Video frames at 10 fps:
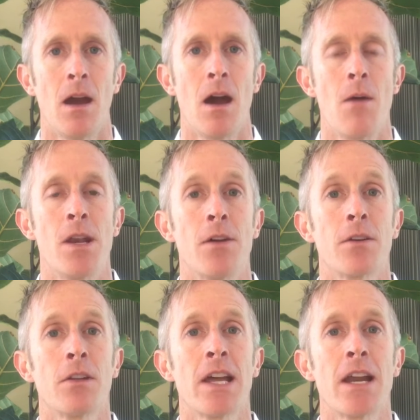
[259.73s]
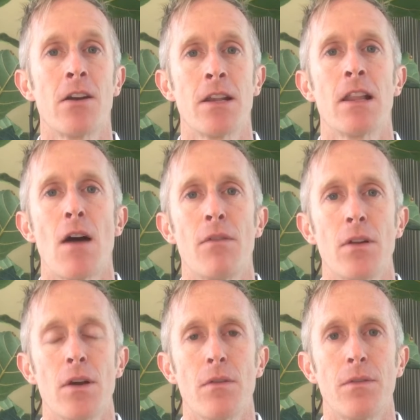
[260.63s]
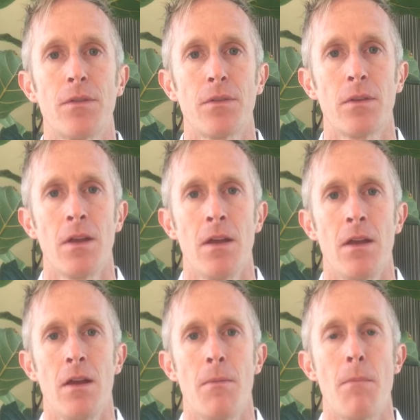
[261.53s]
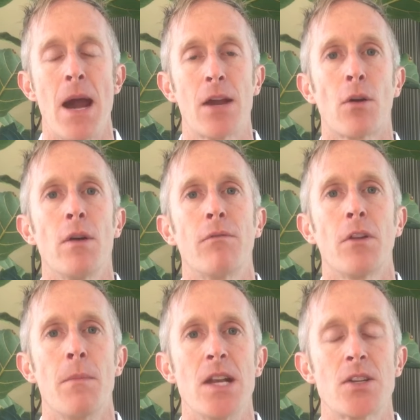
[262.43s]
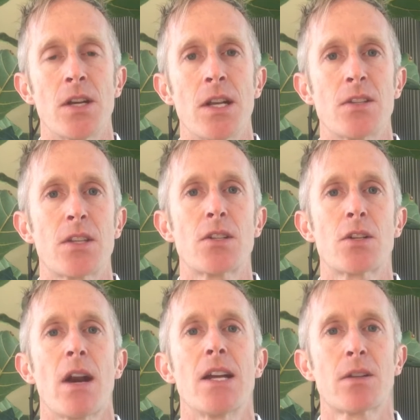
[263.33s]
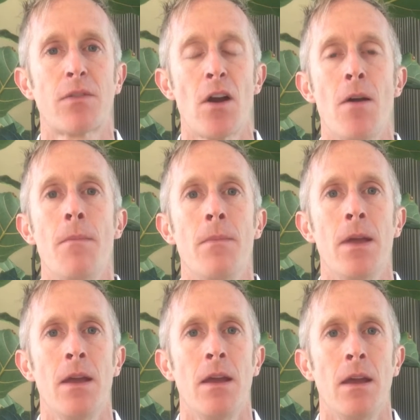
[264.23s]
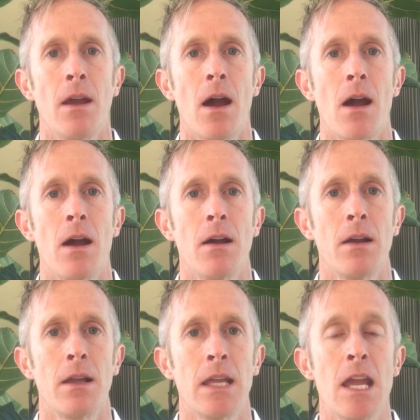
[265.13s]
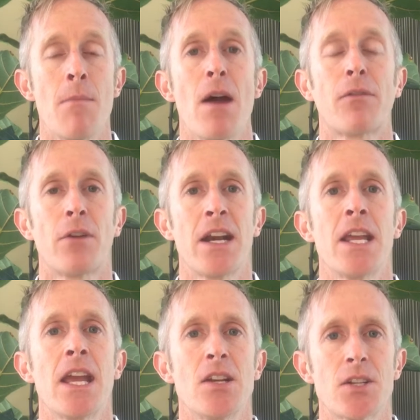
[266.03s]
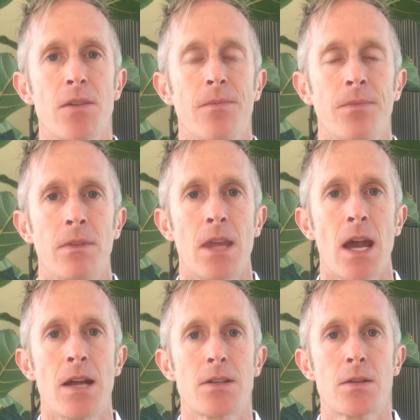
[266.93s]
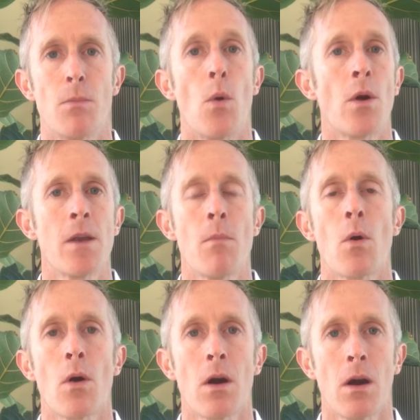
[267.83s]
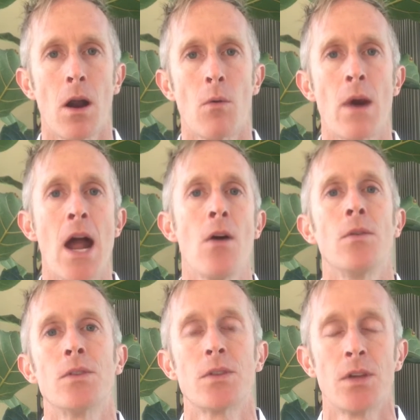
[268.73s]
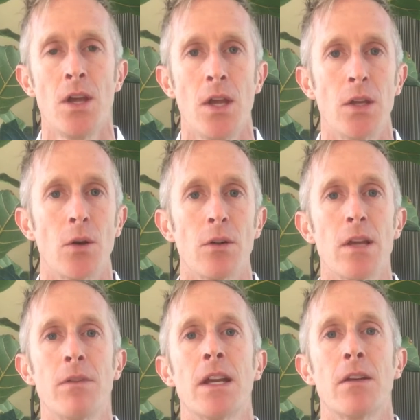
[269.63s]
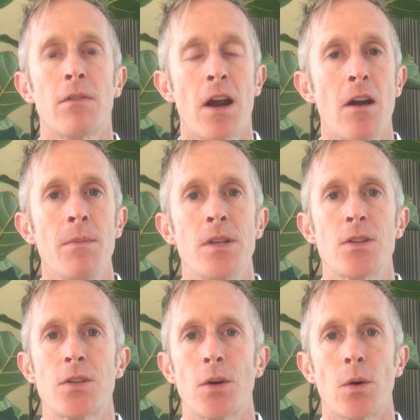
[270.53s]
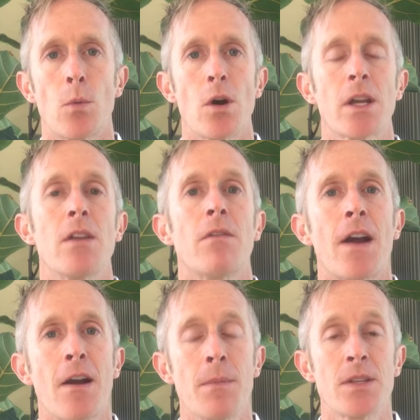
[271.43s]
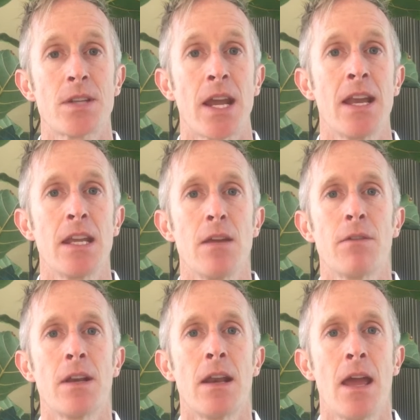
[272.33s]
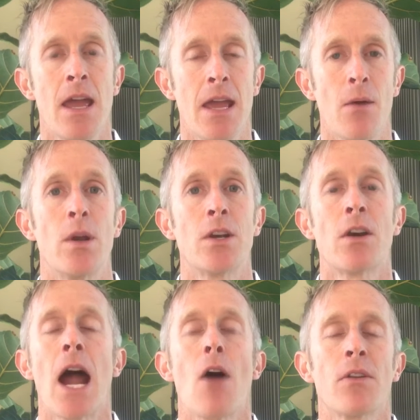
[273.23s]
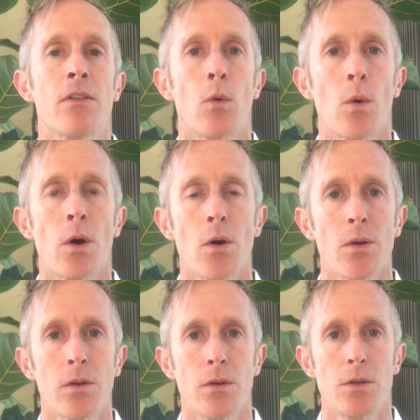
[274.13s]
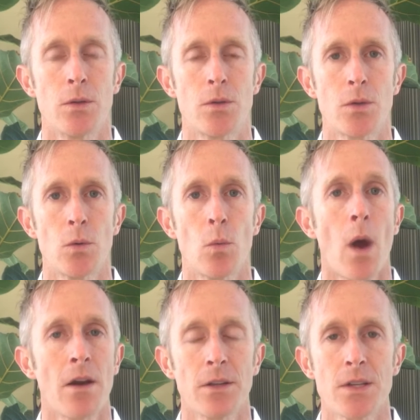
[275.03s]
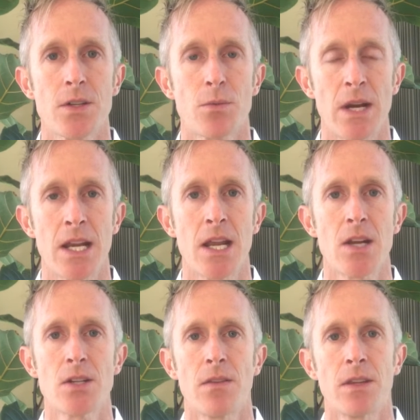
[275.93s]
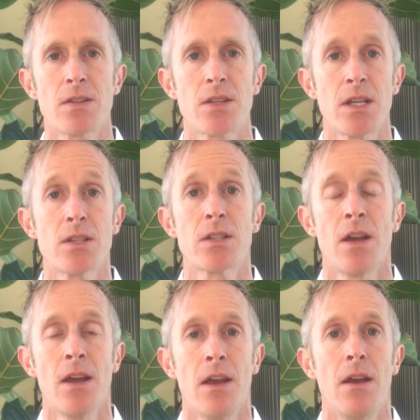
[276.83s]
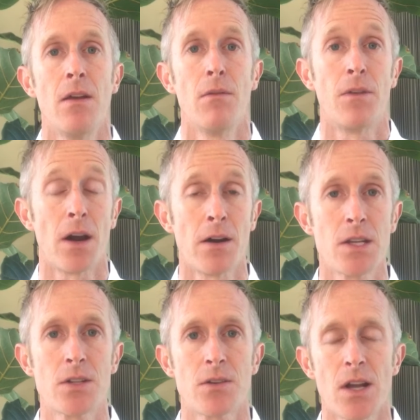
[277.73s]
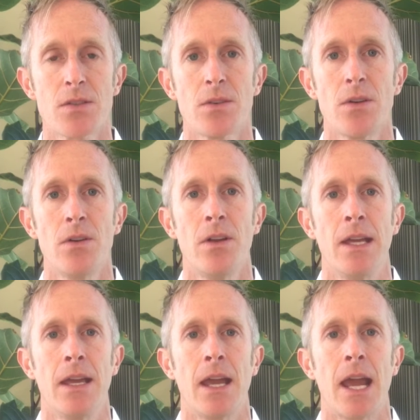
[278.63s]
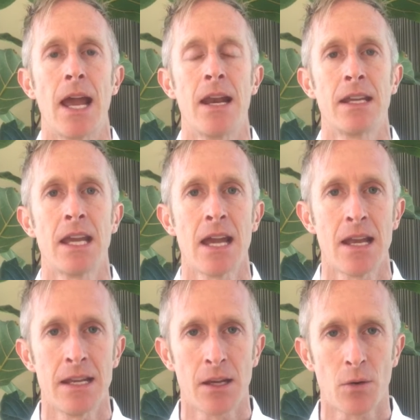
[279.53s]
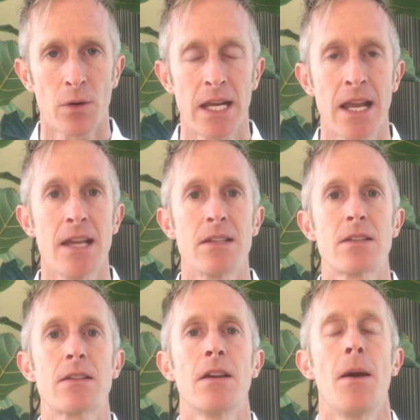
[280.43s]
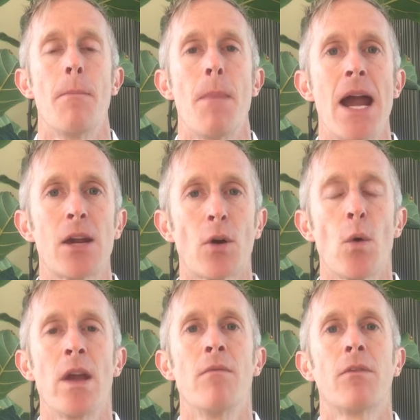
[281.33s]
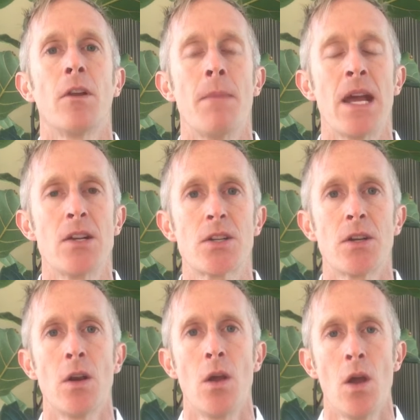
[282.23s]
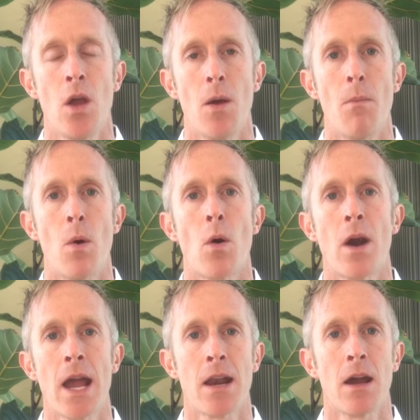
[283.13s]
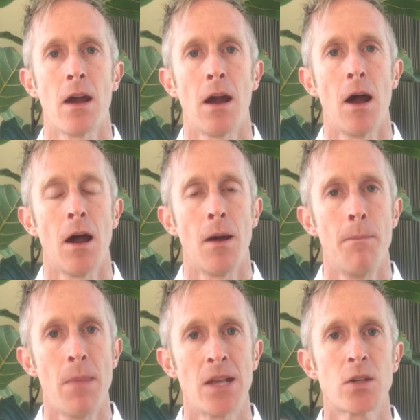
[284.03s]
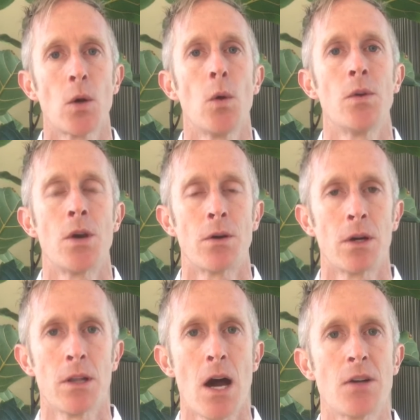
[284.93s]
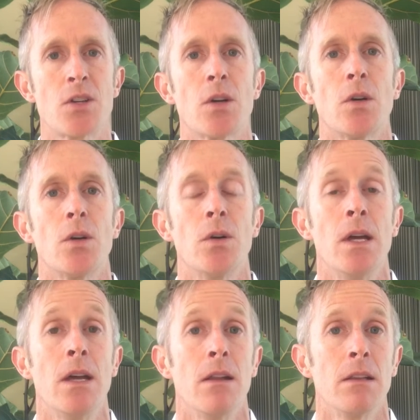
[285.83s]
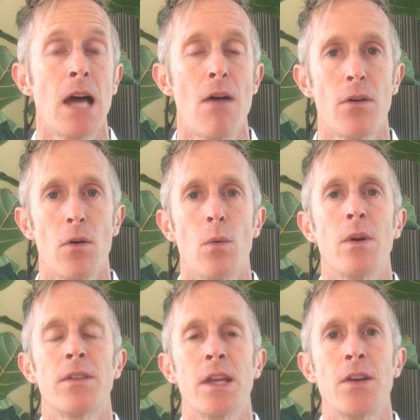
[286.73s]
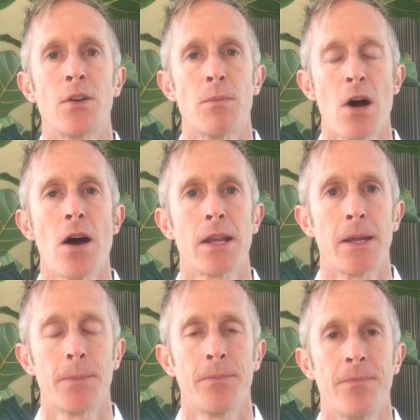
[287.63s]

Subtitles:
Another layer and level of microinflammation is the stress from EMF radiation that's more and more around your living environments, your work environments, and even when you're out in the world due to wireless radiation. This is very stressful, and again, it creates microinflammation more at a mental, neurological level within your body.